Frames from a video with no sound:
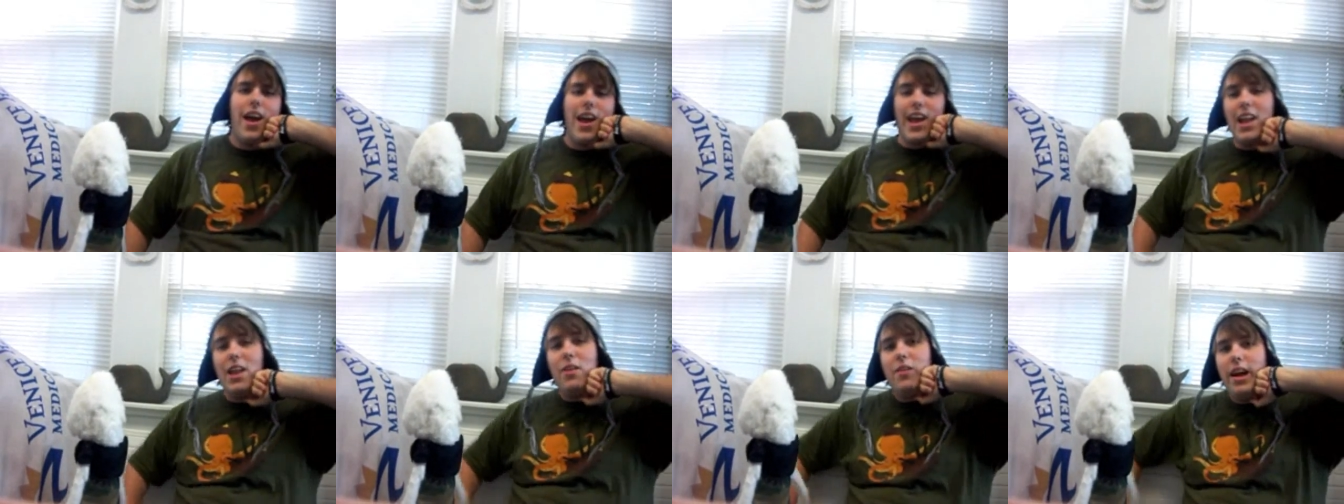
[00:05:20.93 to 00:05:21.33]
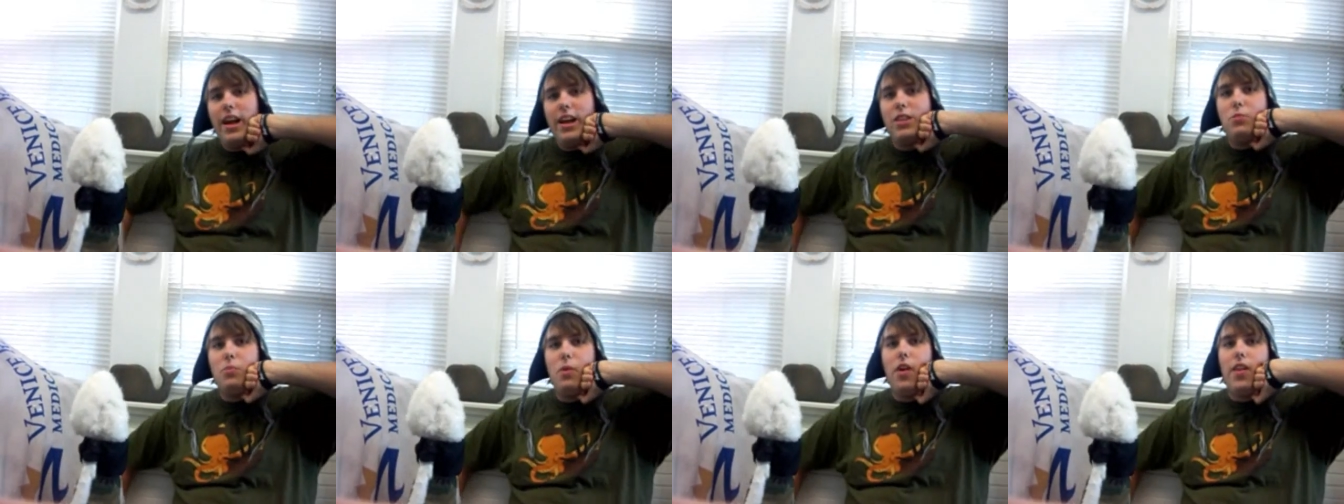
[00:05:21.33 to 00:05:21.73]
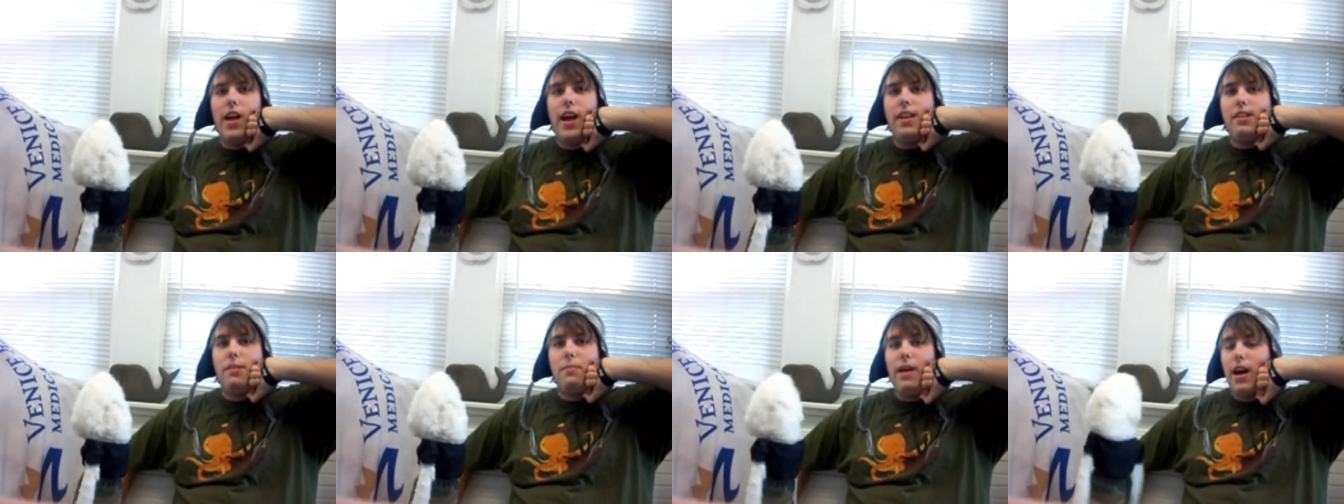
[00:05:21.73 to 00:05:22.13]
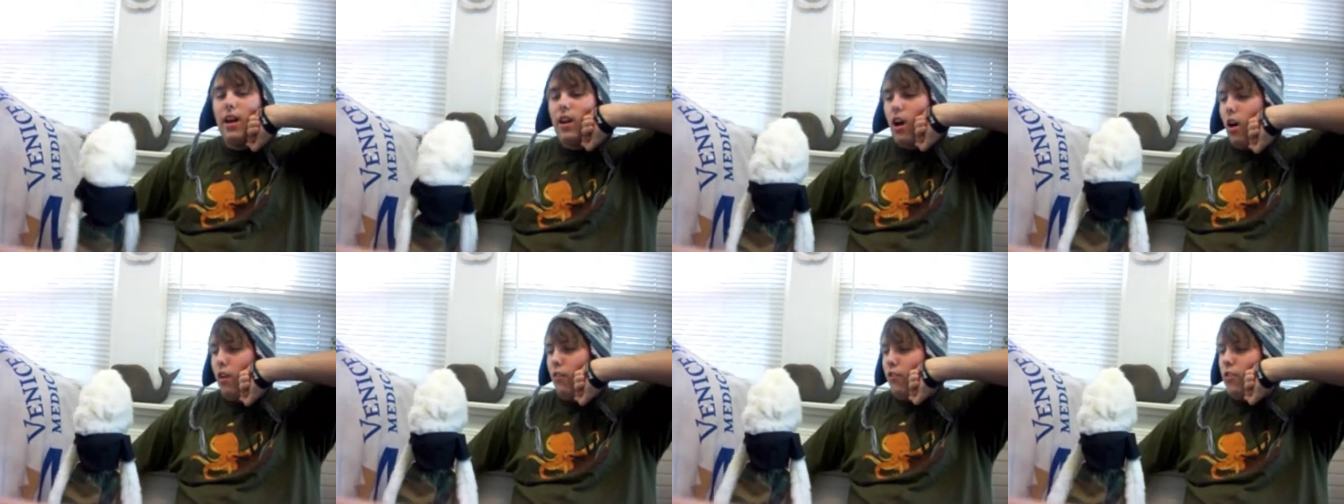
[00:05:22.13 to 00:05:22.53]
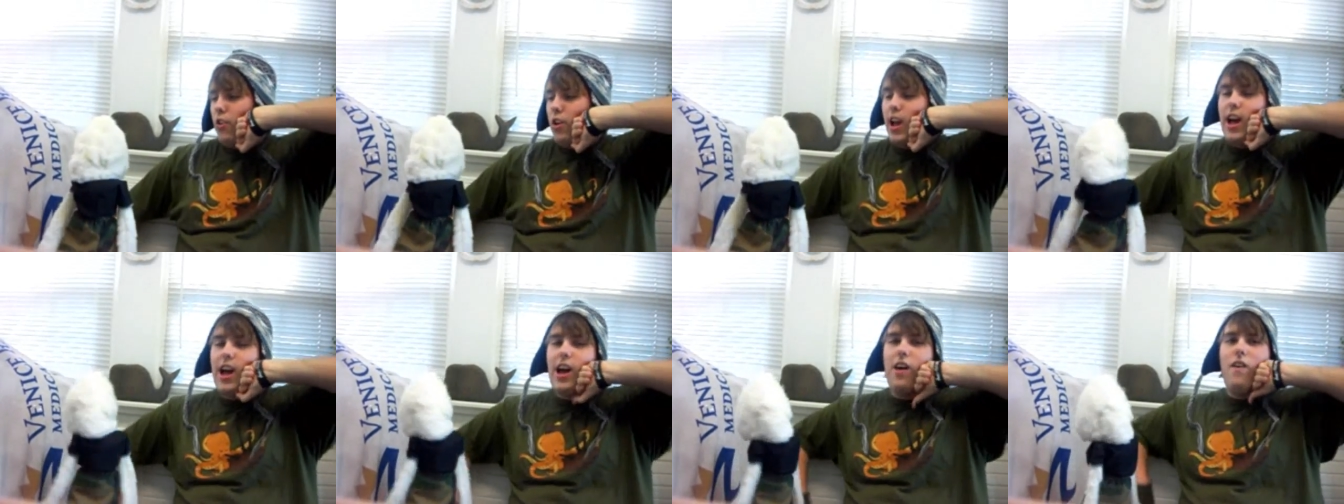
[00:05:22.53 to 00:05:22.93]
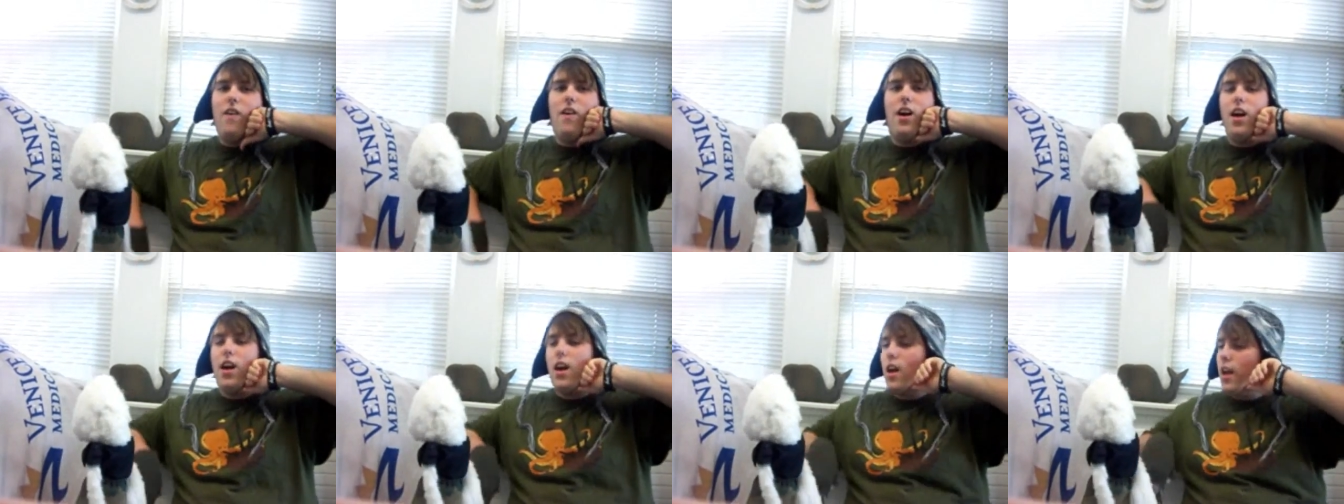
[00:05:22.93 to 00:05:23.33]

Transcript: Anyways, well, that's about all for now.